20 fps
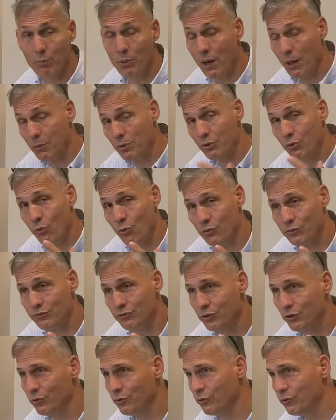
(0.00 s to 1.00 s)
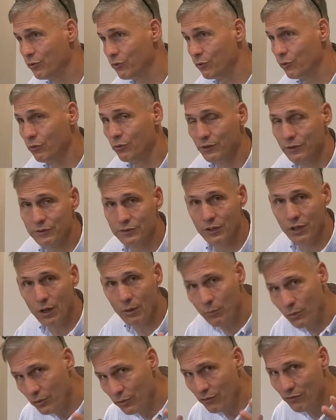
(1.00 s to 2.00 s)
probably yours too through the
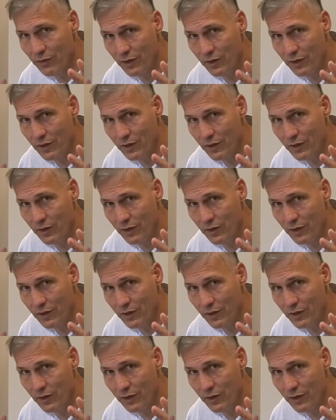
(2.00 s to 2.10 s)
summer and the